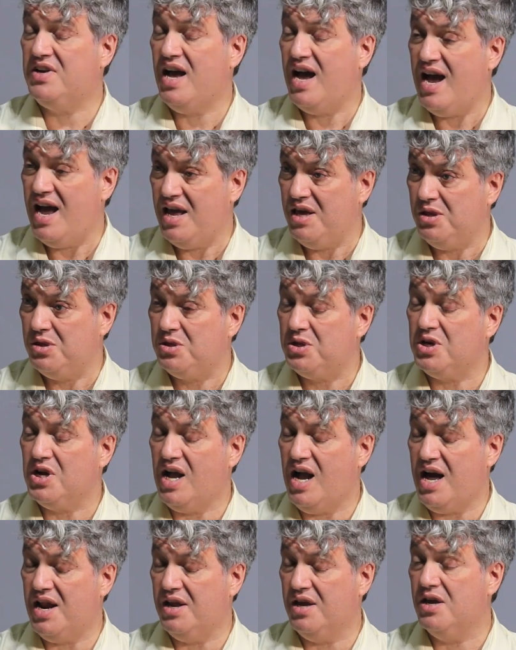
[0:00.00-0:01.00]
ties to
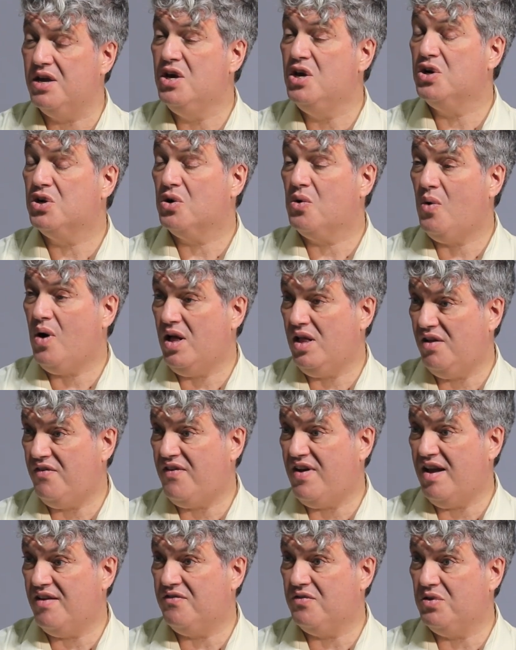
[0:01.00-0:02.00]
Ghana to
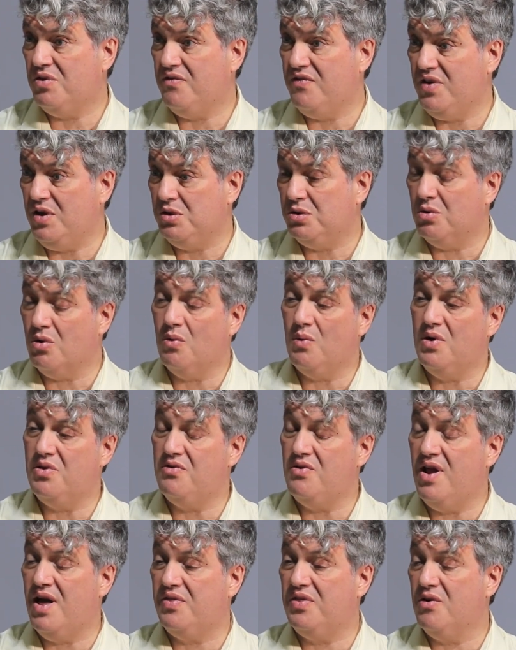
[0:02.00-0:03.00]
qualify for the visa, or whether
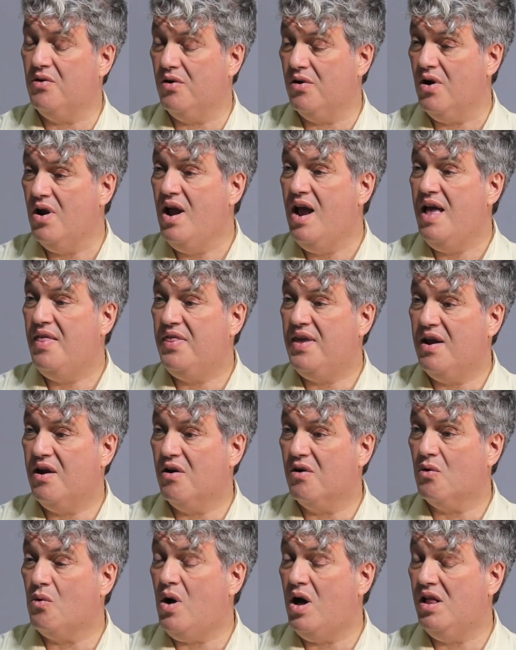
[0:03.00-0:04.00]
or not they
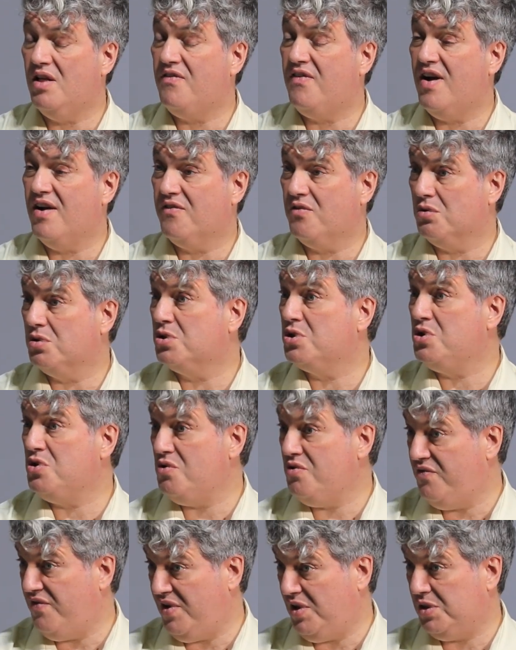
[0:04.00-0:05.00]
are qualified for a
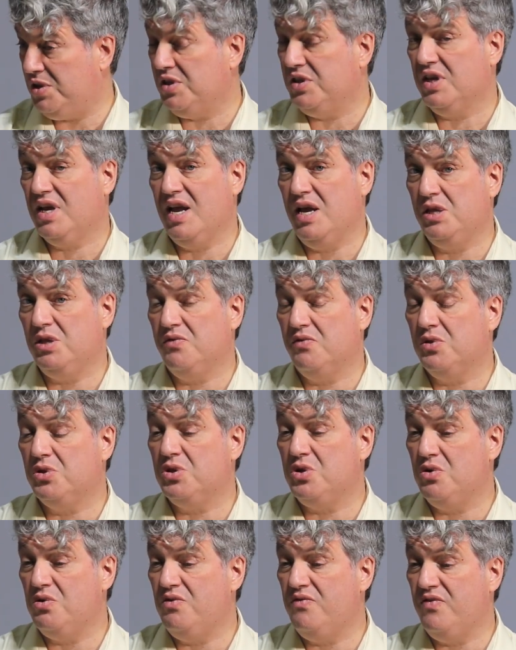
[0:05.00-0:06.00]
student visa in the case of a
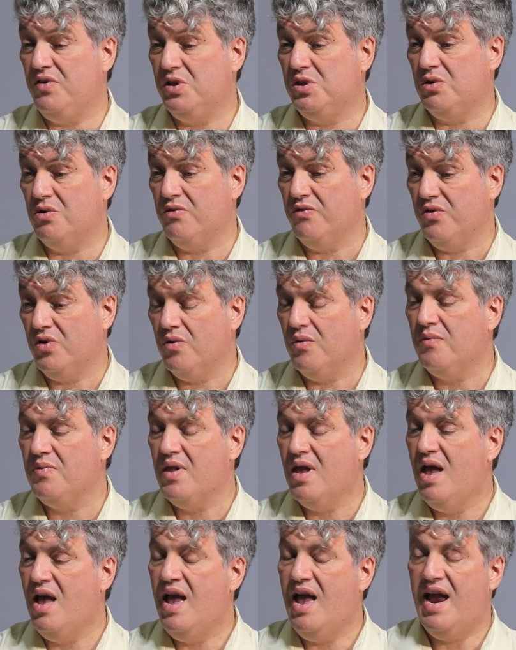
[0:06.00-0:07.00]
student visa interview.
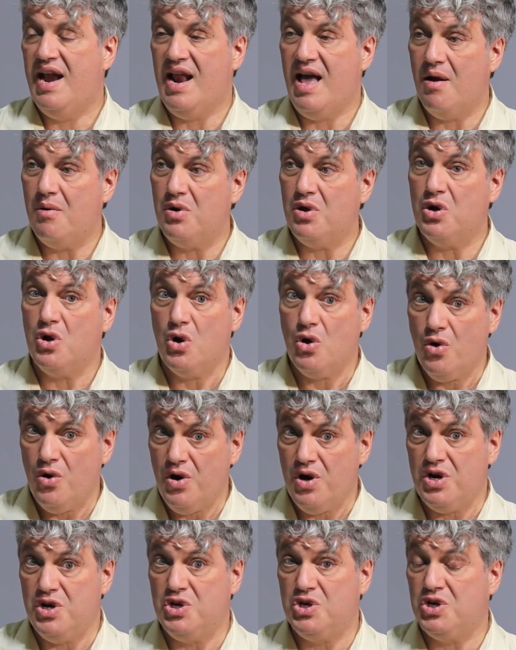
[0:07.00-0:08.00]
And I would
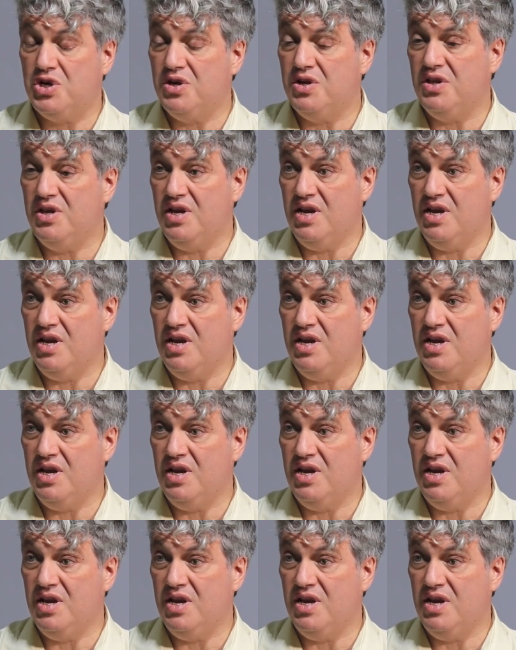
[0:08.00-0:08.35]
encourage